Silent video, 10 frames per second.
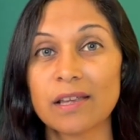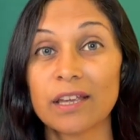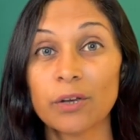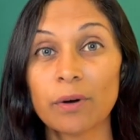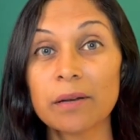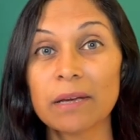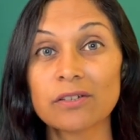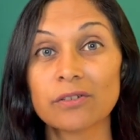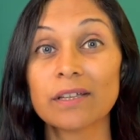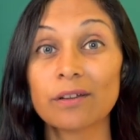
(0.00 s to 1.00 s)
you want to make
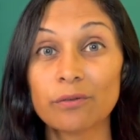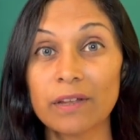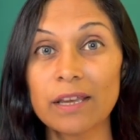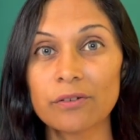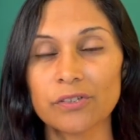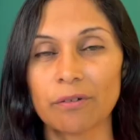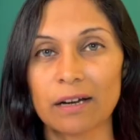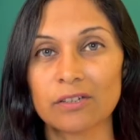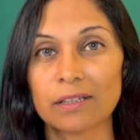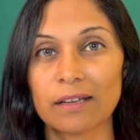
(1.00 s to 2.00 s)
sure that your videos are
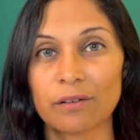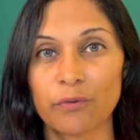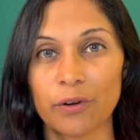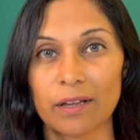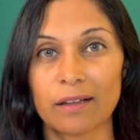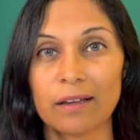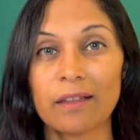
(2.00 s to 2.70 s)
actually converting.